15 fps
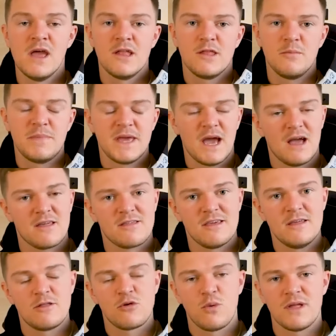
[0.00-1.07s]
the B R
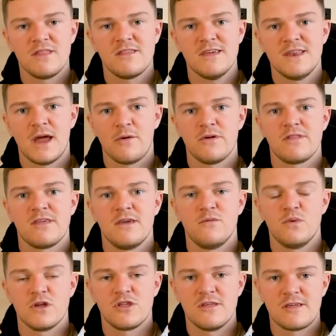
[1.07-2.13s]
C twenty narrative,
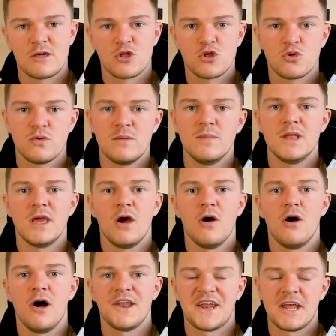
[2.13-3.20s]
which is extremely
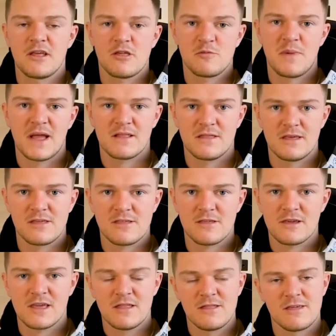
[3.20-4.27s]
hot, and I expect this
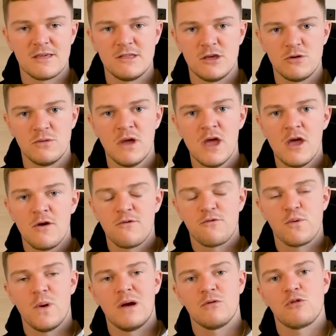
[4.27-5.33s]
to continue
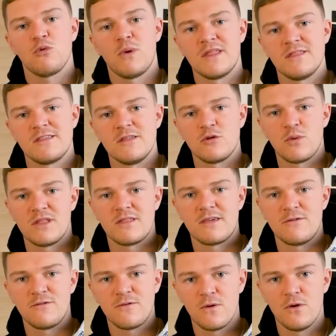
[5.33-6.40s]
throughout twenty
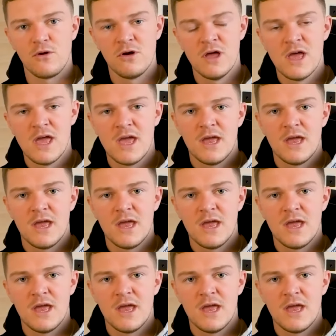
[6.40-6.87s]
twenty-four.